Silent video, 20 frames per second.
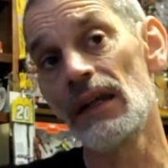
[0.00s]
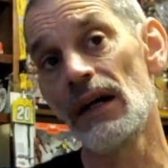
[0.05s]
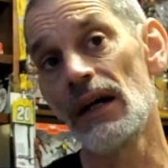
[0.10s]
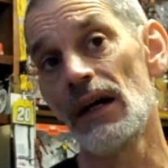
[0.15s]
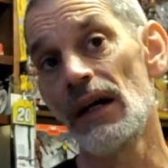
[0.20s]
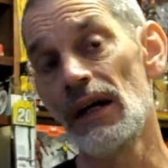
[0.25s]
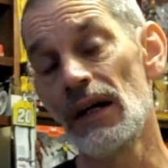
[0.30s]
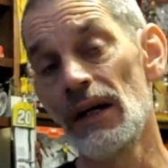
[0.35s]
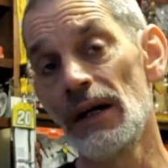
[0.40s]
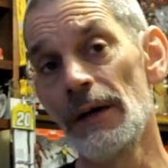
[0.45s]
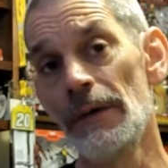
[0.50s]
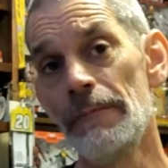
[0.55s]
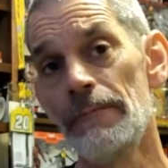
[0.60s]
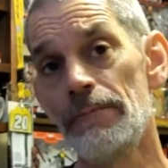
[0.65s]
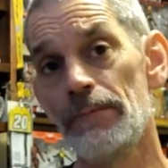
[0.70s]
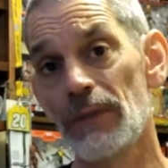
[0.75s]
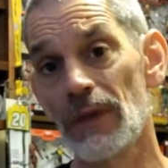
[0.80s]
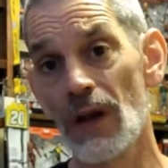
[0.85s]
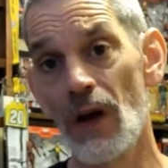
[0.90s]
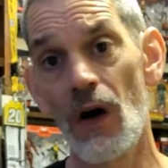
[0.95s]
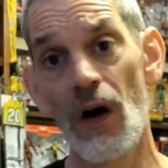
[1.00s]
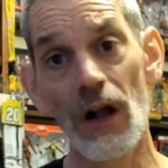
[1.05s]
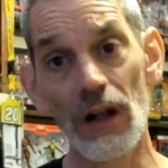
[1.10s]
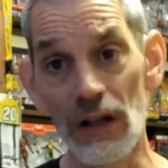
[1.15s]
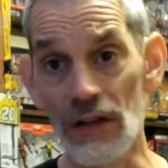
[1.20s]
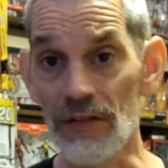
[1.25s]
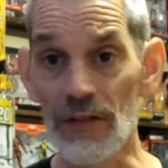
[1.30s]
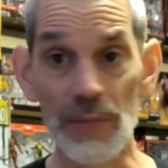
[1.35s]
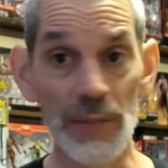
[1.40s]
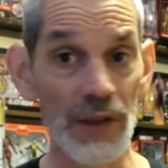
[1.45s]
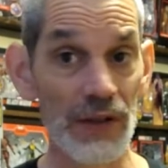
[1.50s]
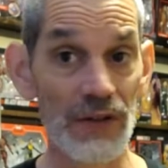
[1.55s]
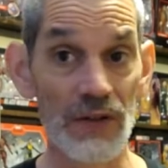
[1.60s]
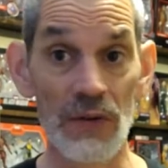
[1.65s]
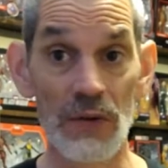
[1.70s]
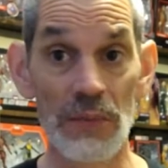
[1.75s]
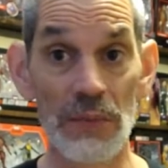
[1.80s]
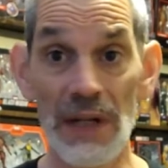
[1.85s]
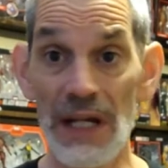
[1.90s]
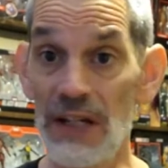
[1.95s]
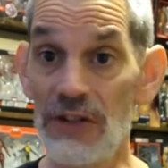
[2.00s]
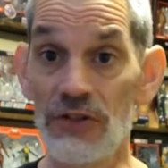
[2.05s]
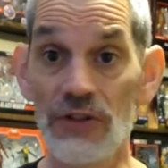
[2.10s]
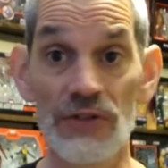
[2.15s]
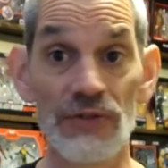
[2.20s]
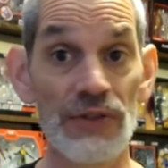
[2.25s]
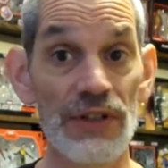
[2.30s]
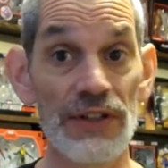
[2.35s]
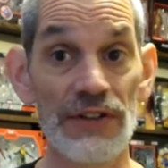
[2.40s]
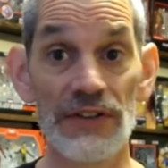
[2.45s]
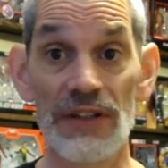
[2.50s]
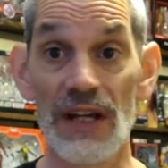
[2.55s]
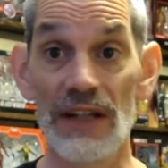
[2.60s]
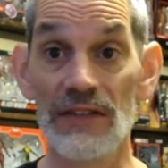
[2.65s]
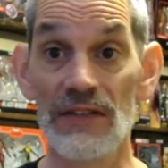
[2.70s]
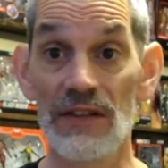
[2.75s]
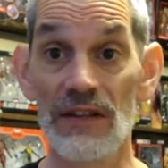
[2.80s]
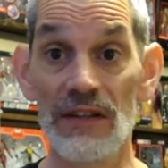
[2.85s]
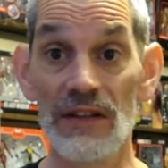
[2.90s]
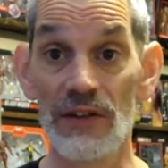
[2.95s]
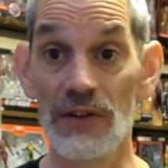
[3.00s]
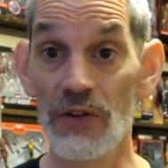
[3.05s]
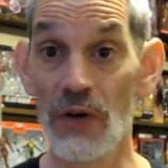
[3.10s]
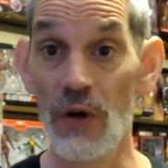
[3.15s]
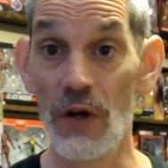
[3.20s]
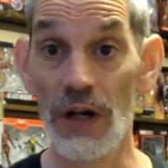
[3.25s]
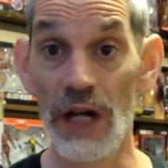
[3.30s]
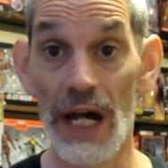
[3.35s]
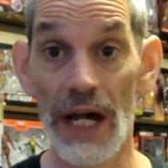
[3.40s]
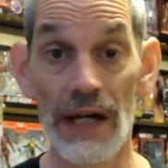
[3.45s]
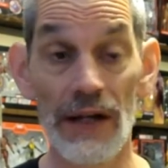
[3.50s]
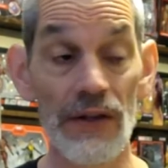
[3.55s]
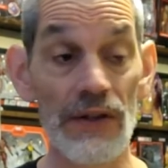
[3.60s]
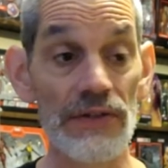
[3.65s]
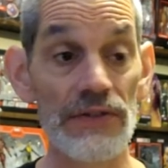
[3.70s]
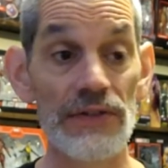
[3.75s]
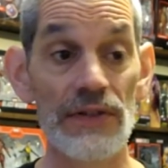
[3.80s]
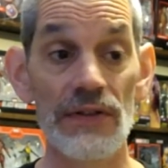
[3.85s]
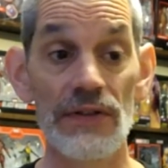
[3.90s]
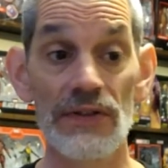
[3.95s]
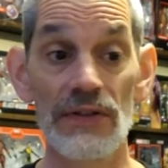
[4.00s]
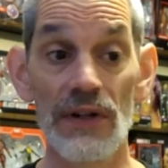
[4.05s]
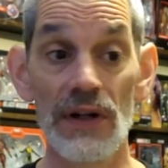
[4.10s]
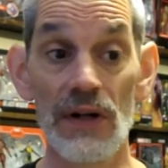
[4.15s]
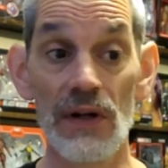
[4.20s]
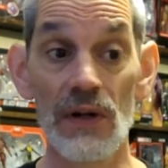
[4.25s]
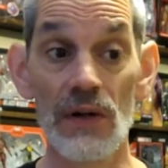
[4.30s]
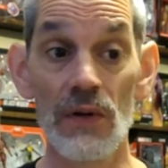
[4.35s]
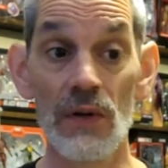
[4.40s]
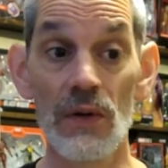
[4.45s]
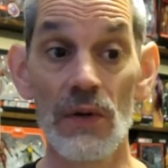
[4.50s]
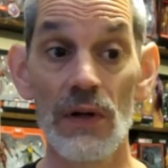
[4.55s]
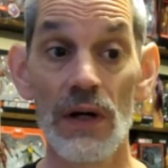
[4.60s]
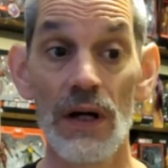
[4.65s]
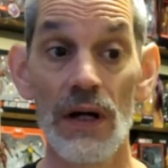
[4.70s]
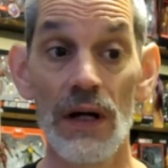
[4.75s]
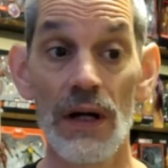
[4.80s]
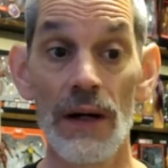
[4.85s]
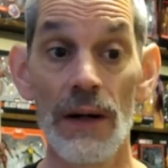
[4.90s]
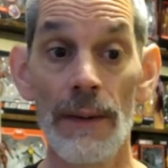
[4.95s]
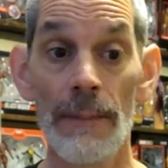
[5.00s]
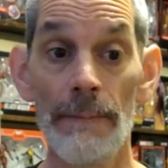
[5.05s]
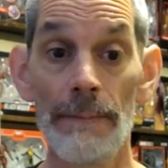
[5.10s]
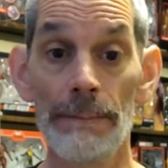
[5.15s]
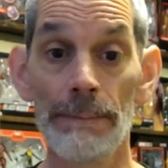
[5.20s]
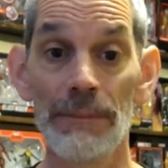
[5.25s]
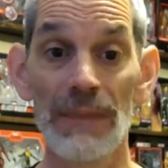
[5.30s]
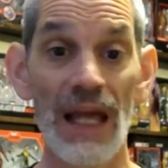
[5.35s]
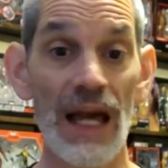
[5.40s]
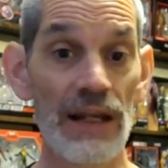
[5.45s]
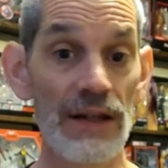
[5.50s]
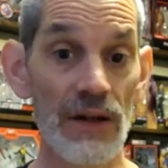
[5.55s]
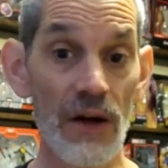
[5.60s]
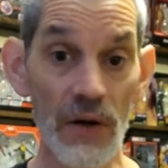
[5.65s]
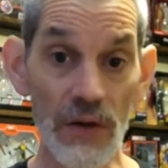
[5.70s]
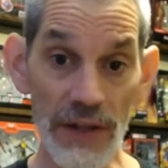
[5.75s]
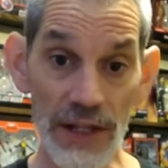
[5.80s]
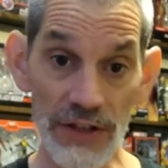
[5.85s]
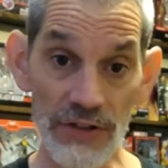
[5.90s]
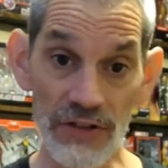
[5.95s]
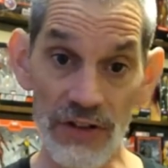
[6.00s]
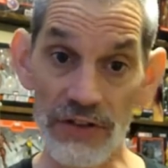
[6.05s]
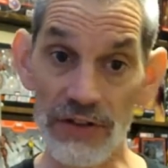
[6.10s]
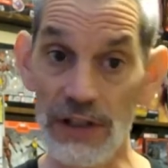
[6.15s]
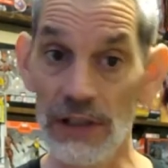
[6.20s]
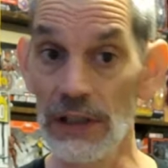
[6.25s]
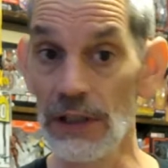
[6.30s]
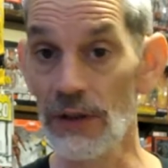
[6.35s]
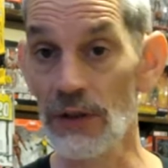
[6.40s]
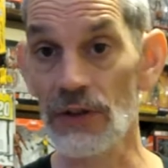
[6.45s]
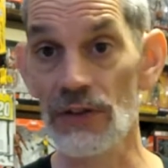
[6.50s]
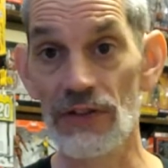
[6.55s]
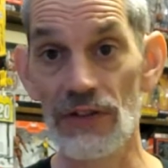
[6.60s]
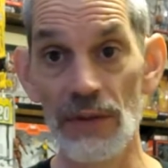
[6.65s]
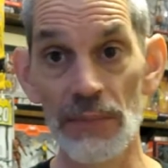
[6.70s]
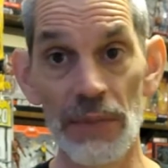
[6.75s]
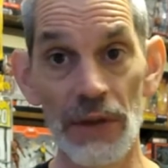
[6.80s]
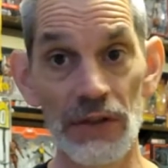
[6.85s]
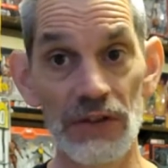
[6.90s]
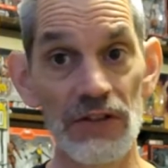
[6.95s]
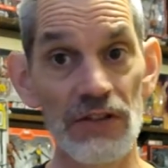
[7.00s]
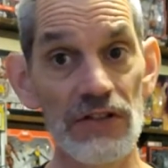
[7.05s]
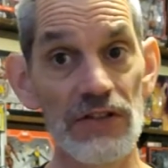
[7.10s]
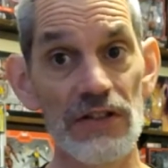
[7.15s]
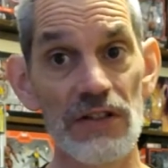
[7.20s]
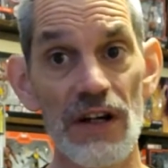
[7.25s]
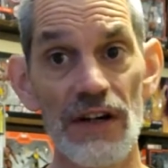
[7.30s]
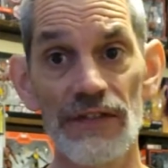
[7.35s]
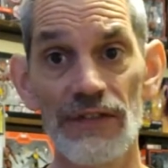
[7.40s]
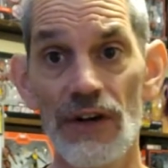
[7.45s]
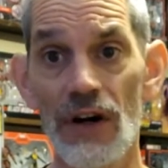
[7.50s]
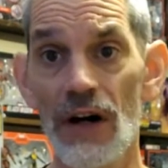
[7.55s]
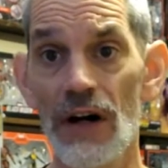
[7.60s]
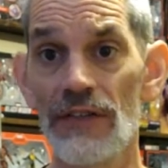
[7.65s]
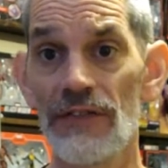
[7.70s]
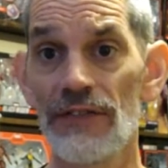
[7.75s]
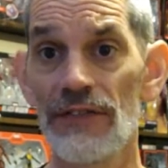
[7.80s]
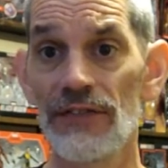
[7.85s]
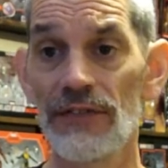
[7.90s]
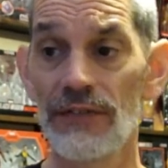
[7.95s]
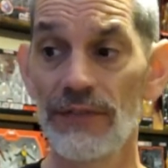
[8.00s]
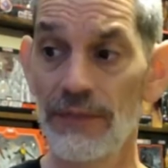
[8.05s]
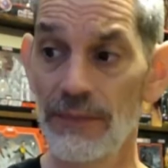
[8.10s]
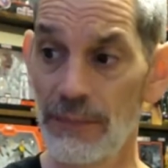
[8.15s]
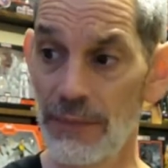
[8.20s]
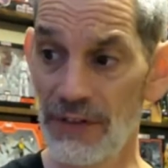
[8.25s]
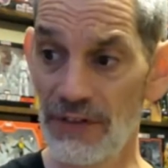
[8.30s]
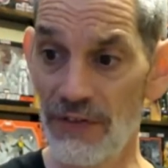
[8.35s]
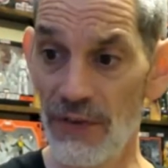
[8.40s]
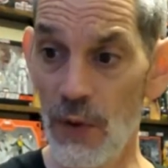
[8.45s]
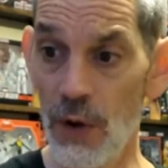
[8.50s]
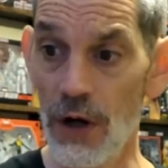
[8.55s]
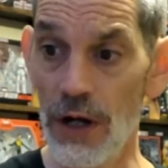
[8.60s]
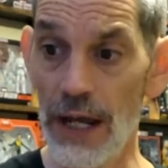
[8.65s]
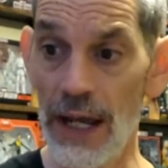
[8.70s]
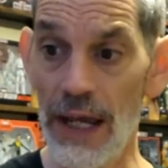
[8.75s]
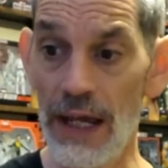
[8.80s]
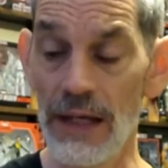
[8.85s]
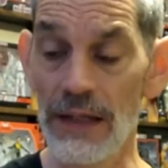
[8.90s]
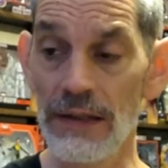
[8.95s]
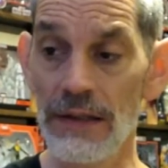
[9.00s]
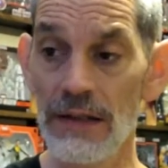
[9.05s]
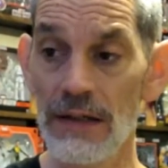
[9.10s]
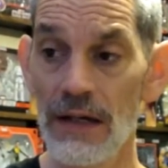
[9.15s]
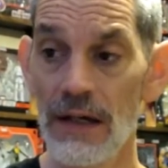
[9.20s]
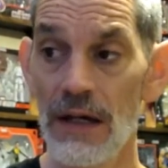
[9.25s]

uh, all of them are doing major resets in their toy aisles. So um, I know they just clearanced a bunch of stuff off beforehand,